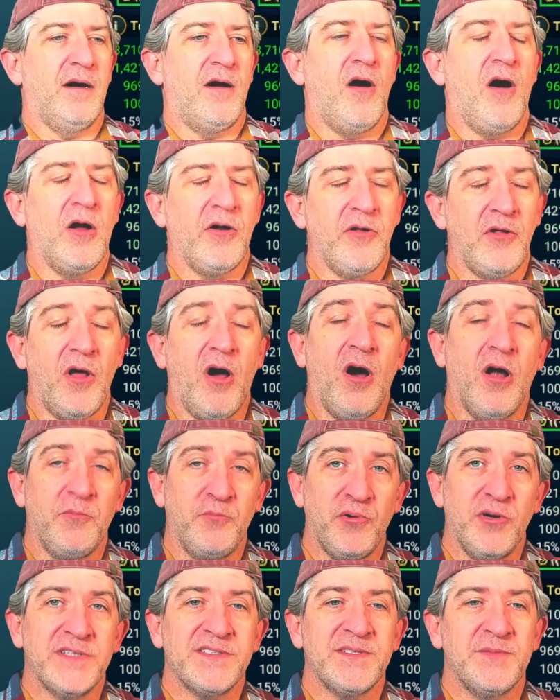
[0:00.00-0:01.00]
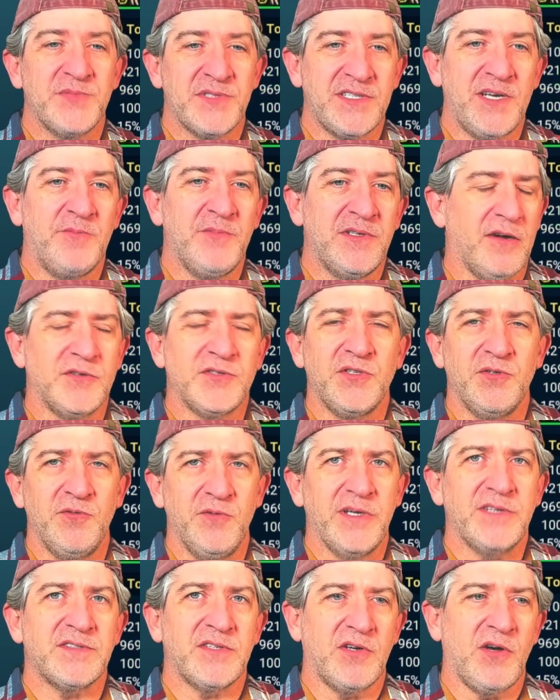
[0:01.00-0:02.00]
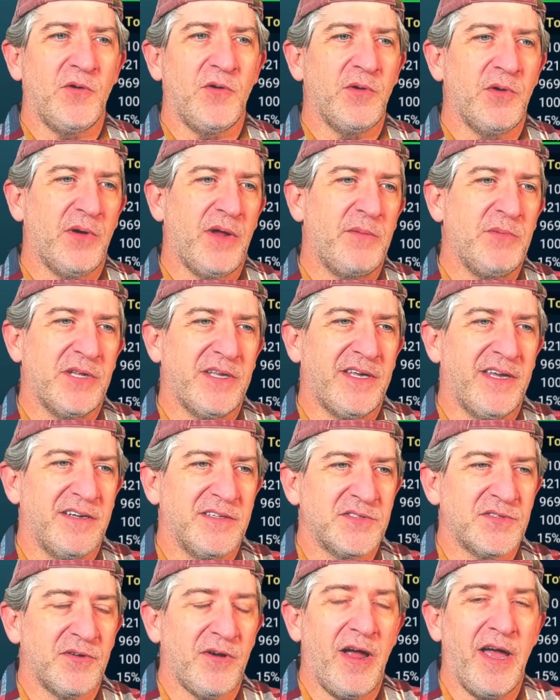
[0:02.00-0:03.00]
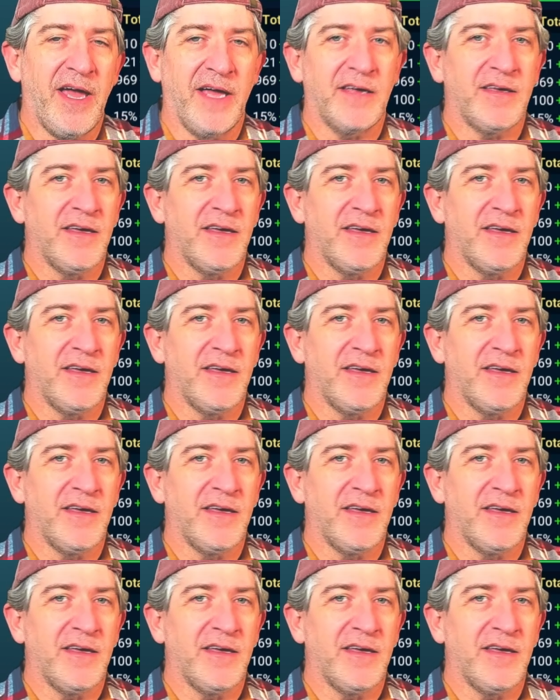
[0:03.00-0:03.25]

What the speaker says: On Prism Summon 2 weeks ago, we were able to get a Skrank,